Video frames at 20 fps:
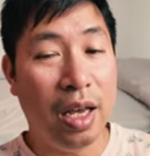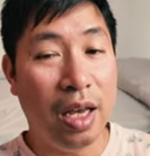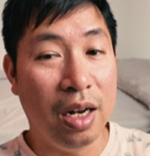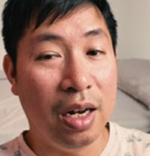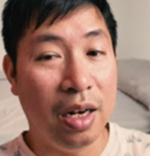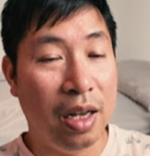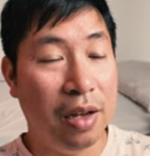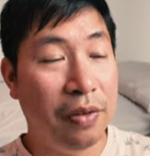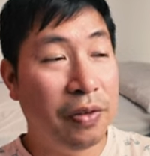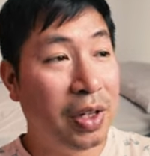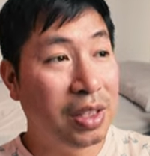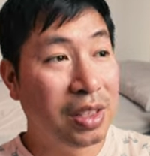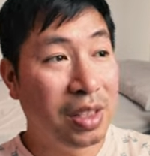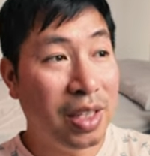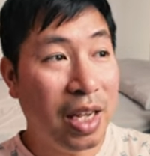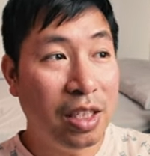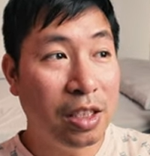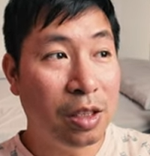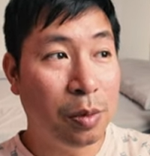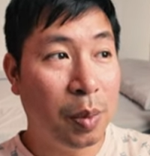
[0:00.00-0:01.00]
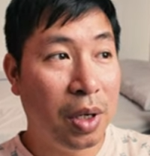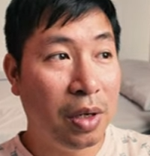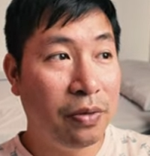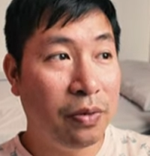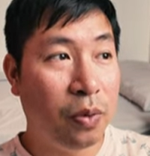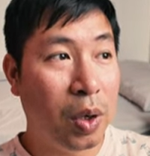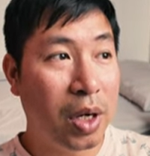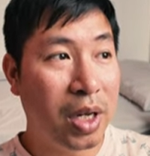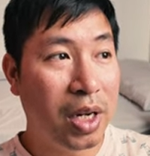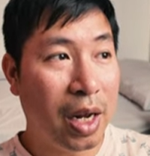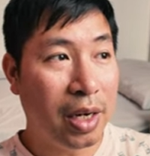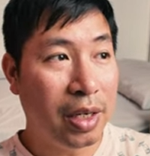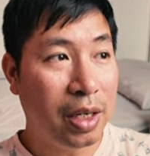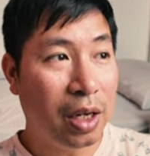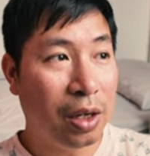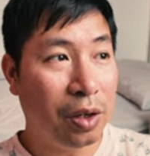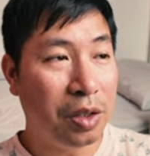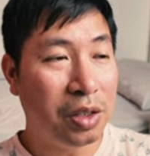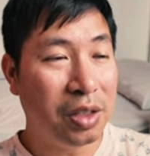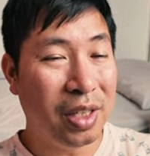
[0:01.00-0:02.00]
And if it stays above
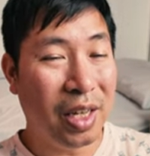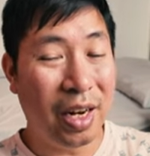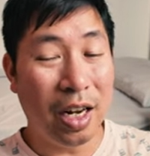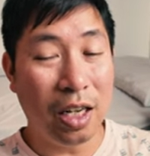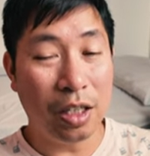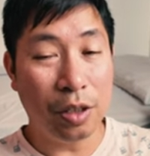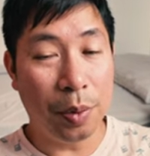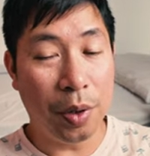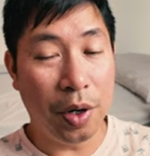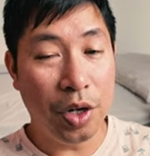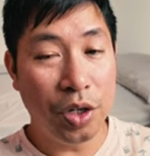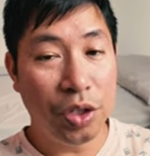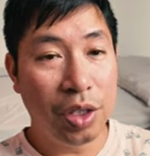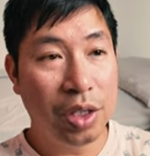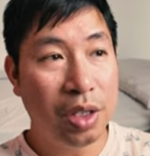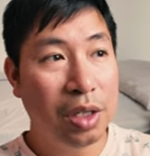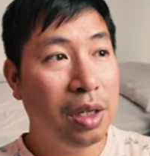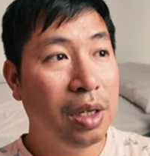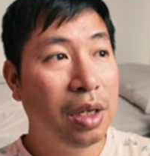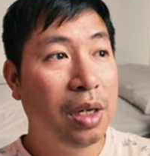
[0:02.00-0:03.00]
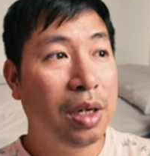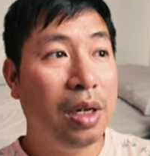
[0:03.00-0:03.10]
$49 at expiration,